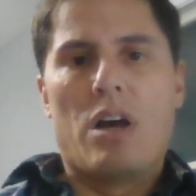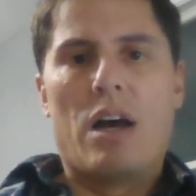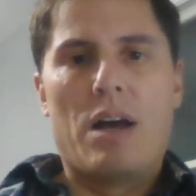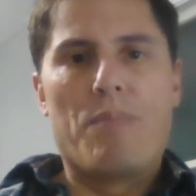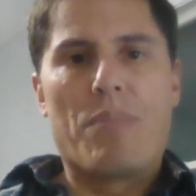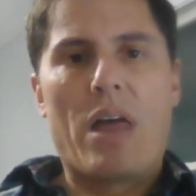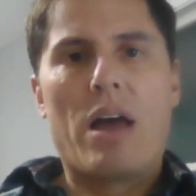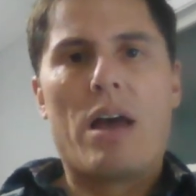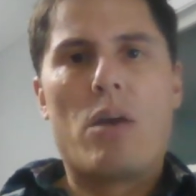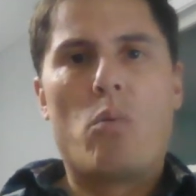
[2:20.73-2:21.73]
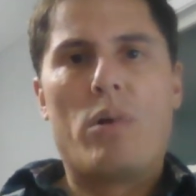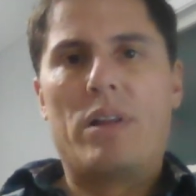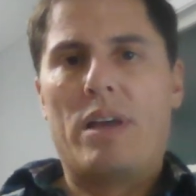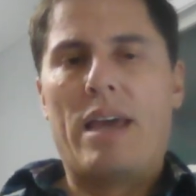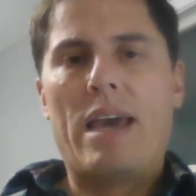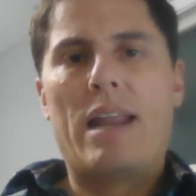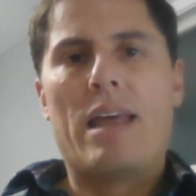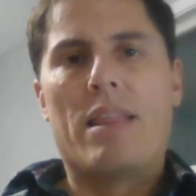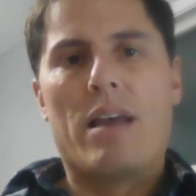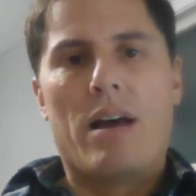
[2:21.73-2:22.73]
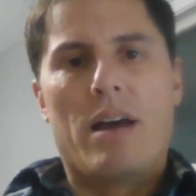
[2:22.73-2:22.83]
I went ahead and